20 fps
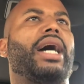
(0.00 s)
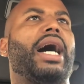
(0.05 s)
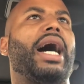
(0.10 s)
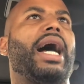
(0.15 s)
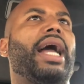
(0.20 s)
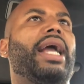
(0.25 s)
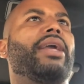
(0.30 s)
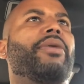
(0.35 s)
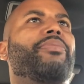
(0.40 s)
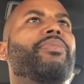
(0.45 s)
all
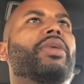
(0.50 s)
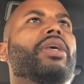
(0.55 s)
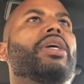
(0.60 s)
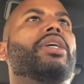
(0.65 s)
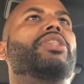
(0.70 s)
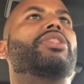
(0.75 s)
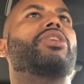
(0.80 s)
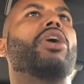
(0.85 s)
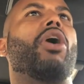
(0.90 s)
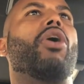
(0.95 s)
right?
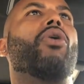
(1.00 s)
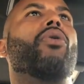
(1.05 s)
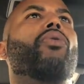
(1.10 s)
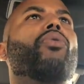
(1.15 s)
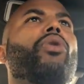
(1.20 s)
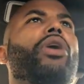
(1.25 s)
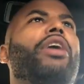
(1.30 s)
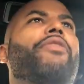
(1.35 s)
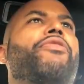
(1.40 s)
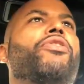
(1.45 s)

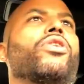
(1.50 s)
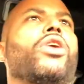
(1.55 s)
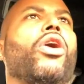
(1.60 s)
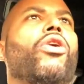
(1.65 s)
So if you're